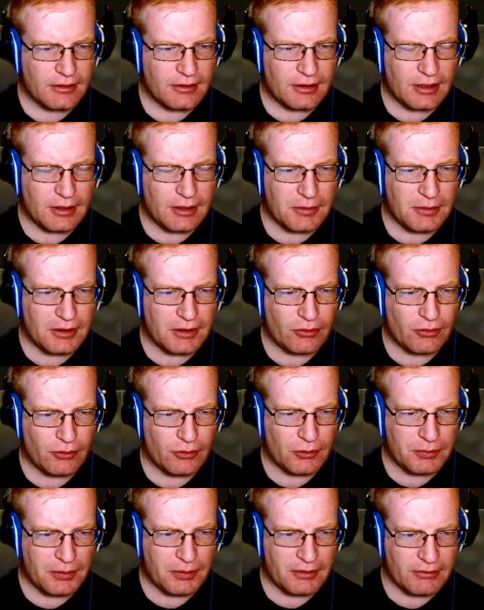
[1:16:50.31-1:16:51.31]
And then be a
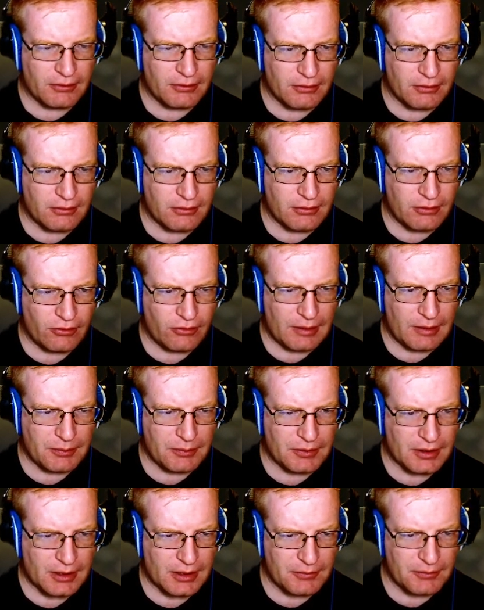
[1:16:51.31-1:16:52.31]
total piece of crap
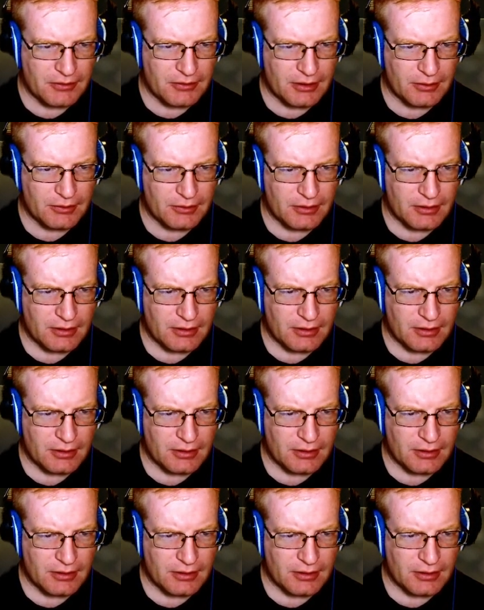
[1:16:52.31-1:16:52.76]
when it comes out.